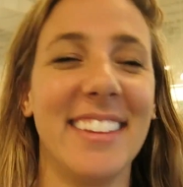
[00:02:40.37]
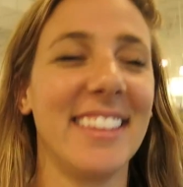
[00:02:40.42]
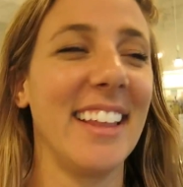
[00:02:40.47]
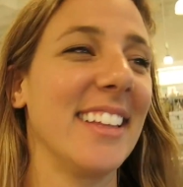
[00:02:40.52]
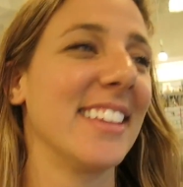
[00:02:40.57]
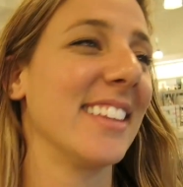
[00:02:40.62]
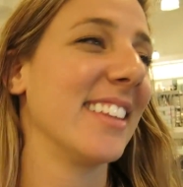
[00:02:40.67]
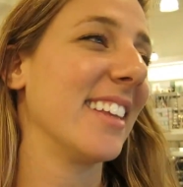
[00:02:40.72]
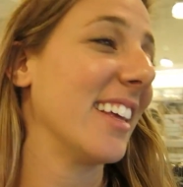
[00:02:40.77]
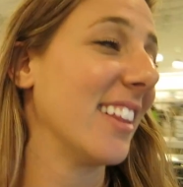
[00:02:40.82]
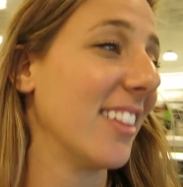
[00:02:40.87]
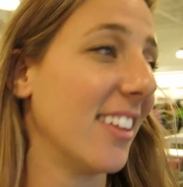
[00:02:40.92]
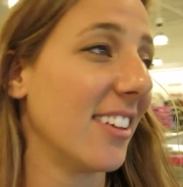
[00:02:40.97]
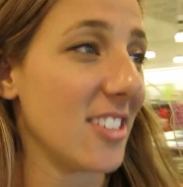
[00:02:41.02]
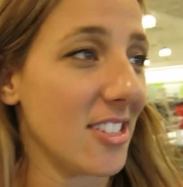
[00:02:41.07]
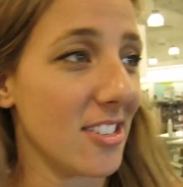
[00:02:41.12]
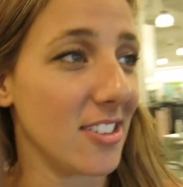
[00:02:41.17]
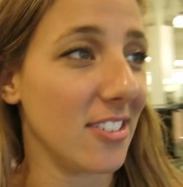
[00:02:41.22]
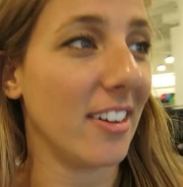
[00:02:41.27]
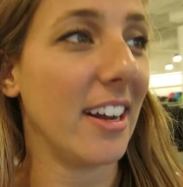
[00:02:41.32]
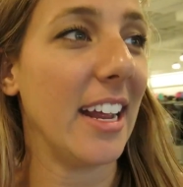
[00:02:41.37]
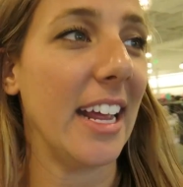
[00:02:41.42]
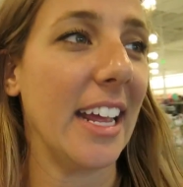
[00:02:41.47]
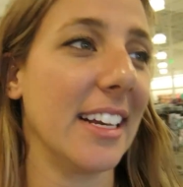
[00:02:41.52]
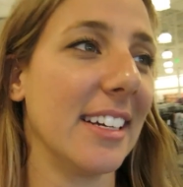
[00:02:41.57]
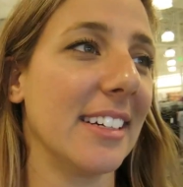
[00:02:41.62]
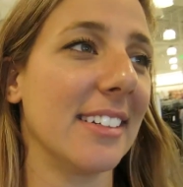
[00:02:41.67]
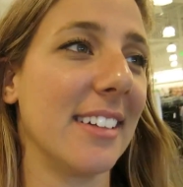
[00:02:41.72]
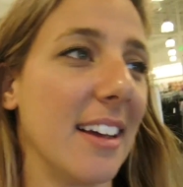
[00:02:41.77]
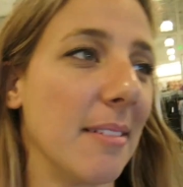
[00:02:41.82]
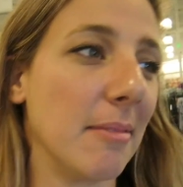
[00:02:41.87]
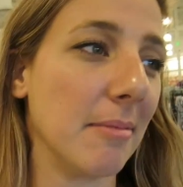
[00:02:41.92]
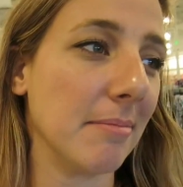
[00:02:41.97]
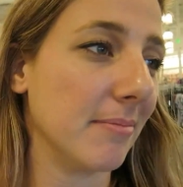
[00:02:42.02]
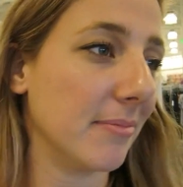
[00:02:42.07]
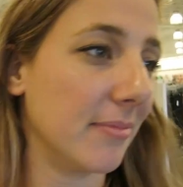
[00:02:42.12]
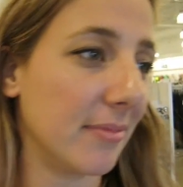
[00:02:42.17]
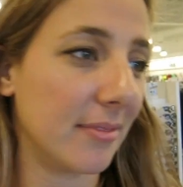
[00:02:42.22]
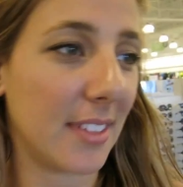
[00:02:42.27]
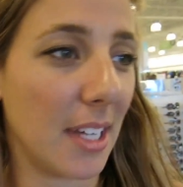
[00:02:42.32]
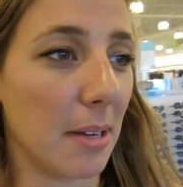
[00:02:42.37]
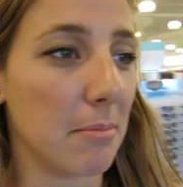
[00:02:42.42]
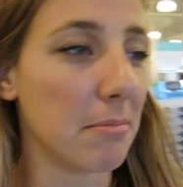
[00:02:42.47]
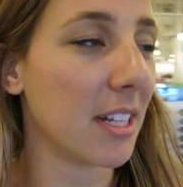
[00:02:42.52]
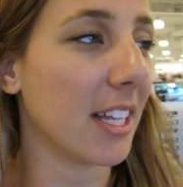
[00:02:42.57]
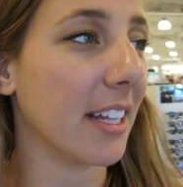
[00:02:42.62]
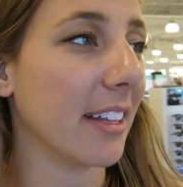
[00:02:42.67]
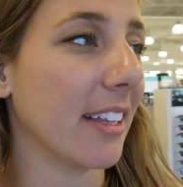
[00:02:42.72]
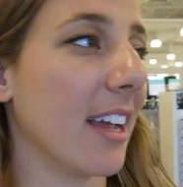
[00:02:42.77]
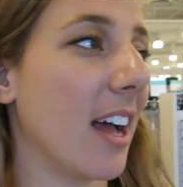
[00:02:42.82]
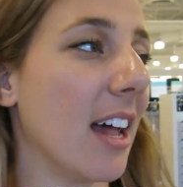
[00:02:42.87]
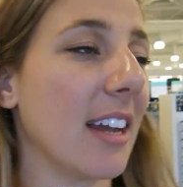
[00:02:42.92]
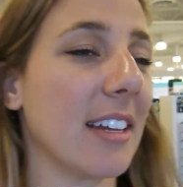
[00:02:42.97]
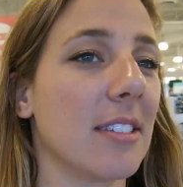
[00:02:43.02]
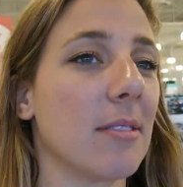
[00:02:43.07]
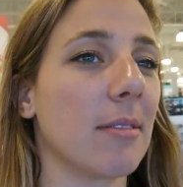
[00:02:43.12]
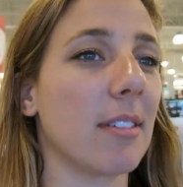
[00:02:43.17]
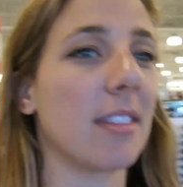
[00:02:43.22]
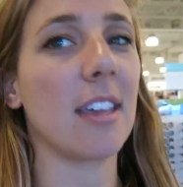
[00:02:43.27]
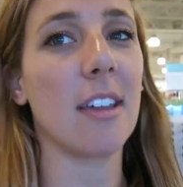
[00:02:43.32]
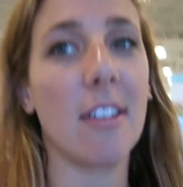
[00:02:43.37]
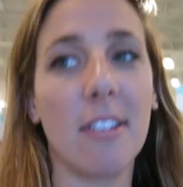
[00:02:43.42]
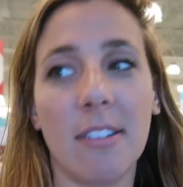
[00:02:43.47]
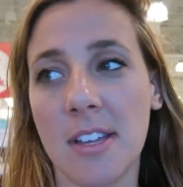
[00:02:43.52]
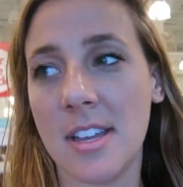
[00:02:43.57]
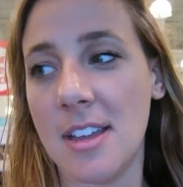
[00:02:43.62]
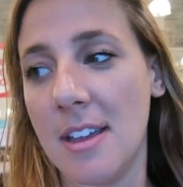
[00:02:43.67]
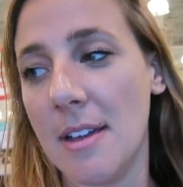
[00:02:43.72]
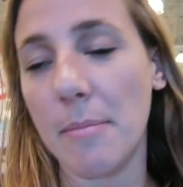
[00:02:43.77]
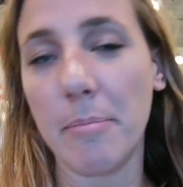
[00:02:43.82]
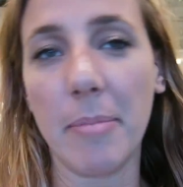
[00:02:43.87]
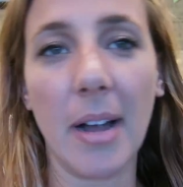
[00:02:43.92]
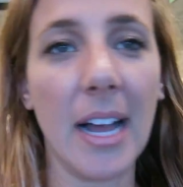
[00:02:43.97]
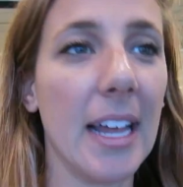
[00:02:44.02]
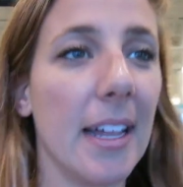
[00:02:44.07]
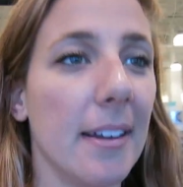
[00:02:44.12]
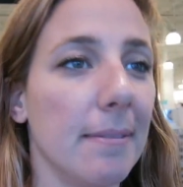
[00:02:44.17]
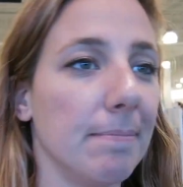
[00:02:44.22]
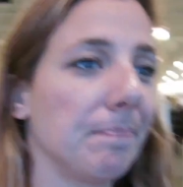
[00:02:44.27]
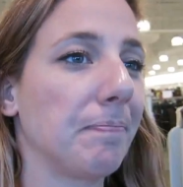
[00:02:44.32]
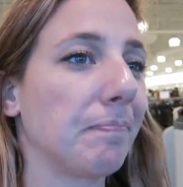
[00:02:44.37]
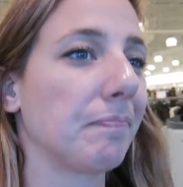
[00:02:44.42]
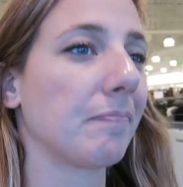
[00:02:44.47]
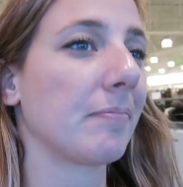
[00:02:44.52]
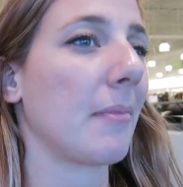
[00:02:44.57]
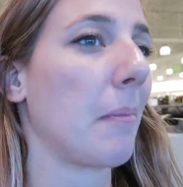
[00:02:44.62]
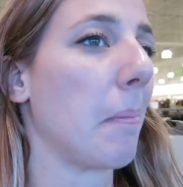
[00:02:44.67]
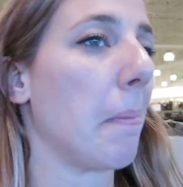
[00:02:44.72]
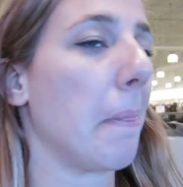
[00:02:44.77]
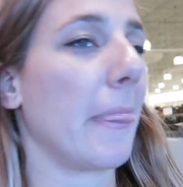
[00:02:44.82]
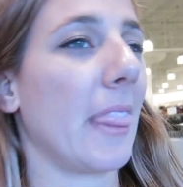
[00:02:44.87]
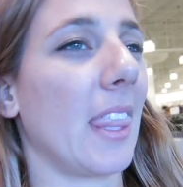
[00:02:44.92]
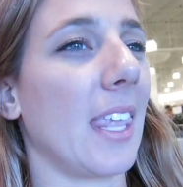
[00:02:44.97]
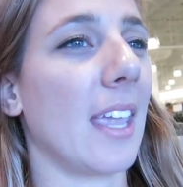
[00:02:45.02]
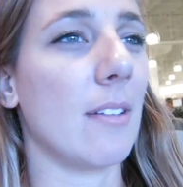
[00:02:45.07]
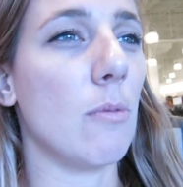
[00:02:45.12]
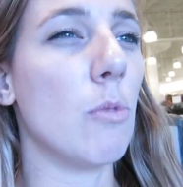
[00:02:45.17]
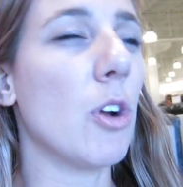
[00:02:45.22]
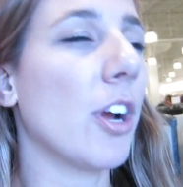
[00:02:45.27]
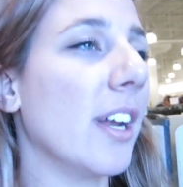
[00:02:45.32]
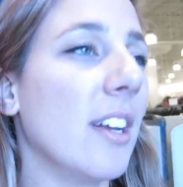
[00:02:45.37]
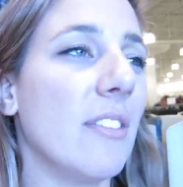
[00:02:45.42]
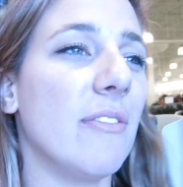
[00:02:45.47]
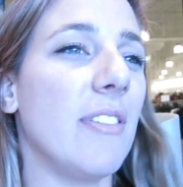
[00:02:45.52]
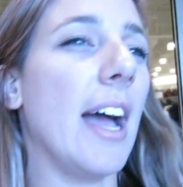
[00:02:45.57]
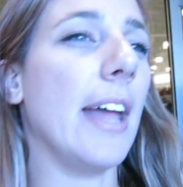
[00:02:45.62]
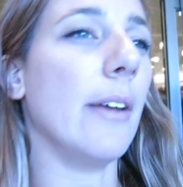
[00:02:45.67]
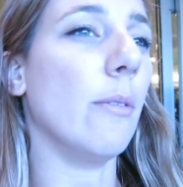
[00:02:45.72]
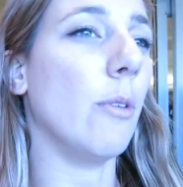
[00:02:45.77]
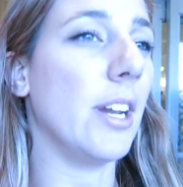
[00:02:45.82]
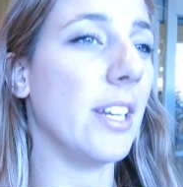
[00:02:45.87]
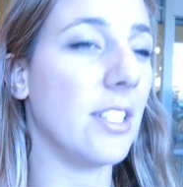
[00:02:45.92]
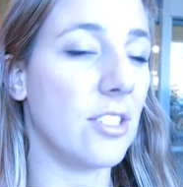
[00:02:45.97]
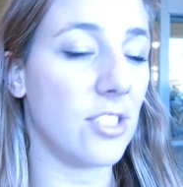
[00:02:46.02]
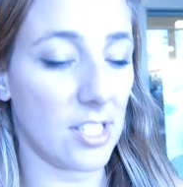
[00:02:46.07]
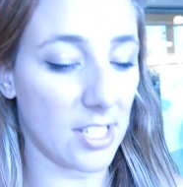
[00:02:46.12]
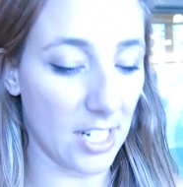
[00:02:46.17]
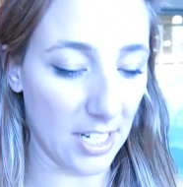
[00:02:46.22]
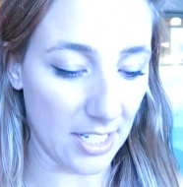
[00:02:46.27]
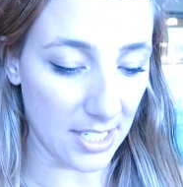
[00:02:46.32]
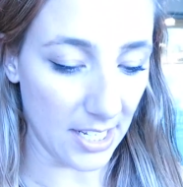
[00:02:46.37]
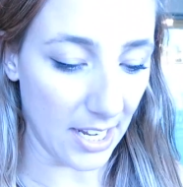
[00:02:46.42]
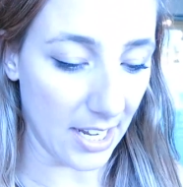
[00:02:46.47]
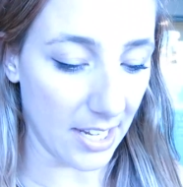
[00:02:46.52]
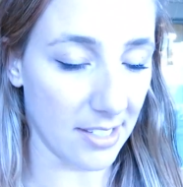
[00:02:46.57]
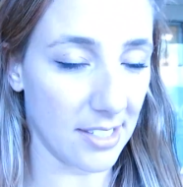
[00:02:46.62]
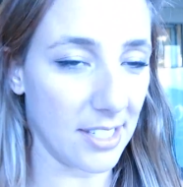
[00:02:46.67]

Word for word: then it looks great. I'm completely honest with you, but we're gonna find one. It's just gonna take a